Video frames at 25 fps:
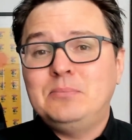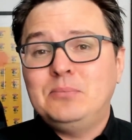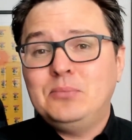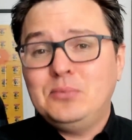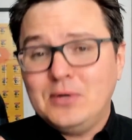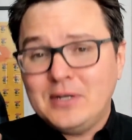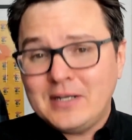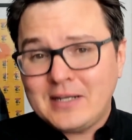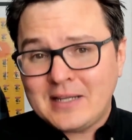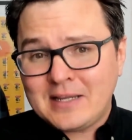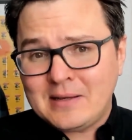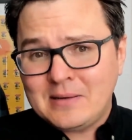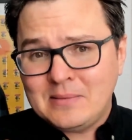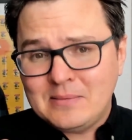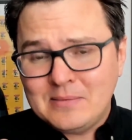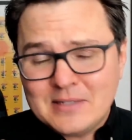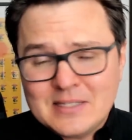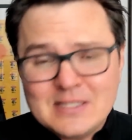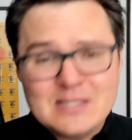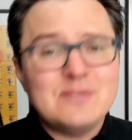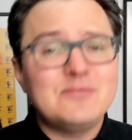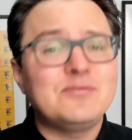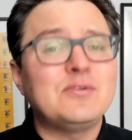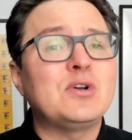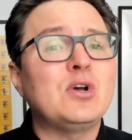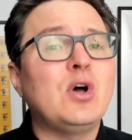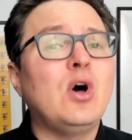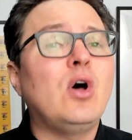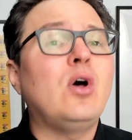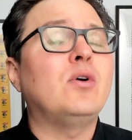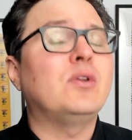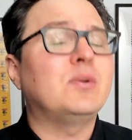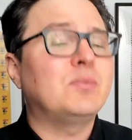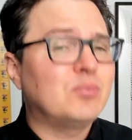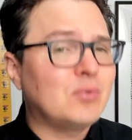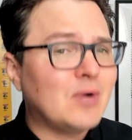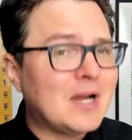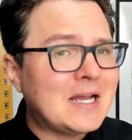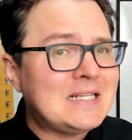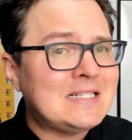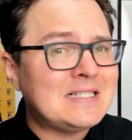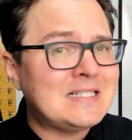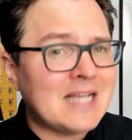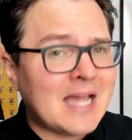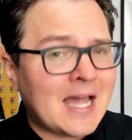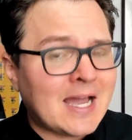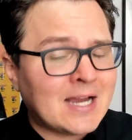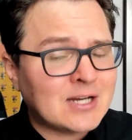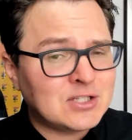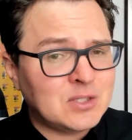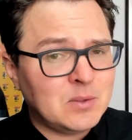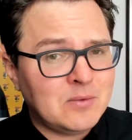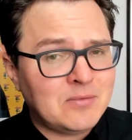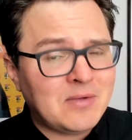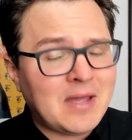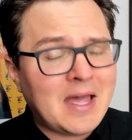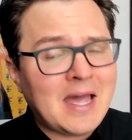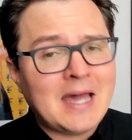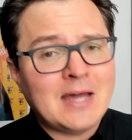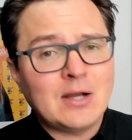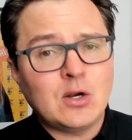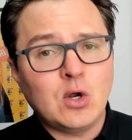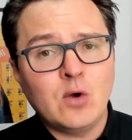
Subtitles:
pretty difficult price action we've had